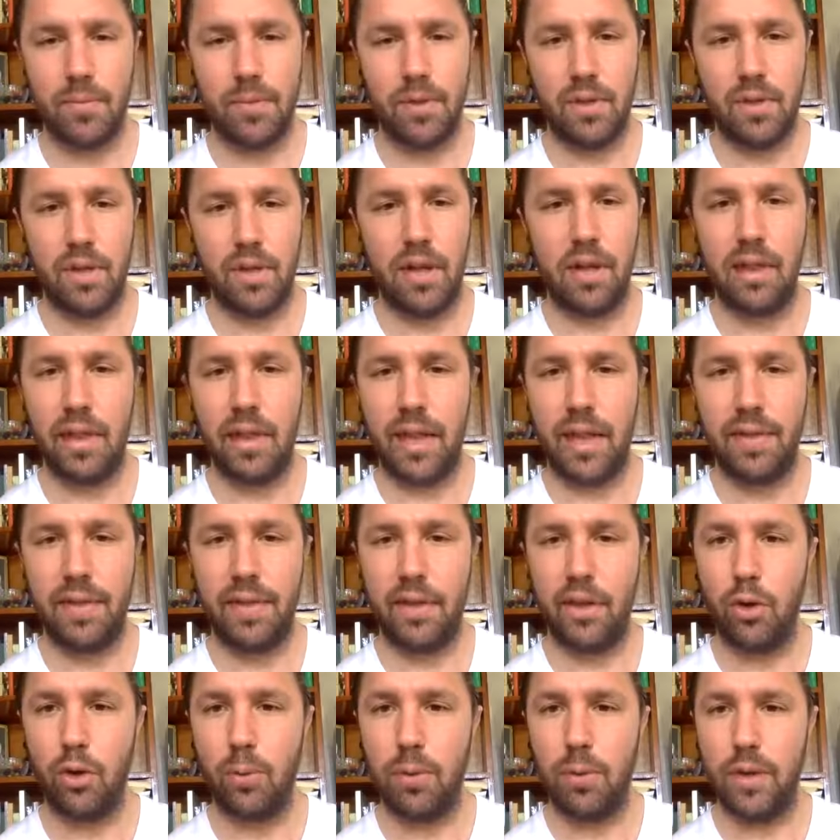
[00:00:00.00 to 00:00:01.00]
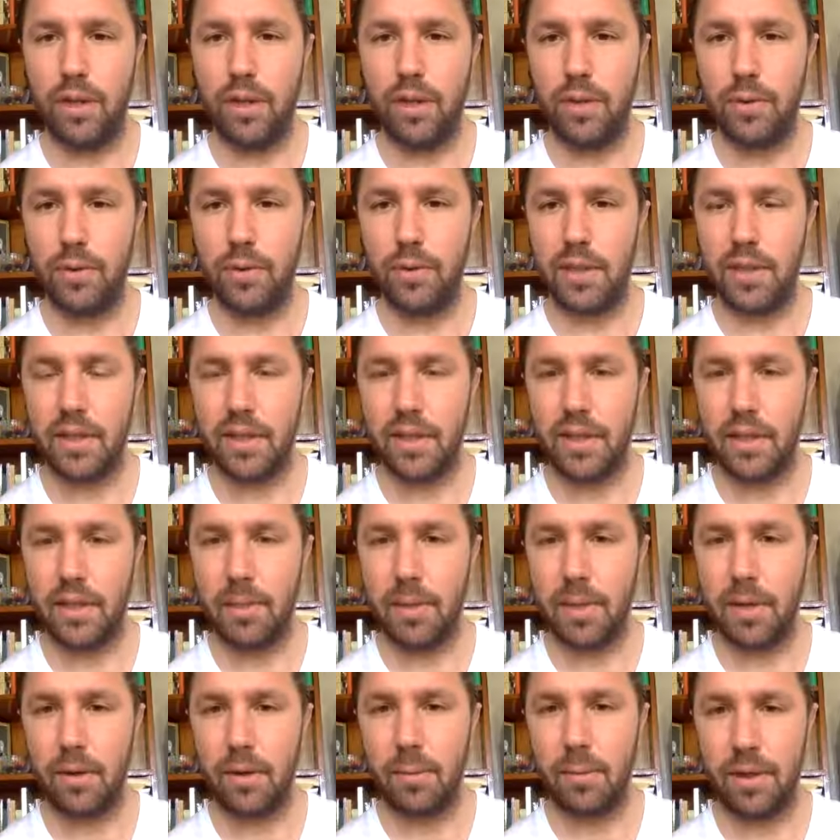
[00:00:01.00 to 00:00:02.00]
a land that nobody knows anything
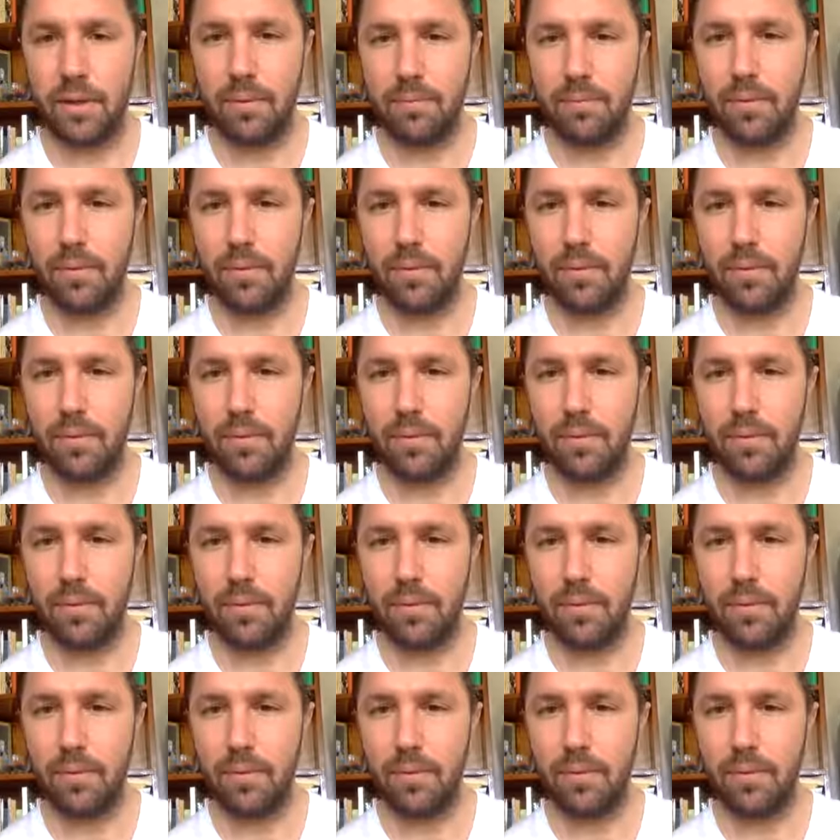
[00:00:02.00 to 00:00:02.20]
about.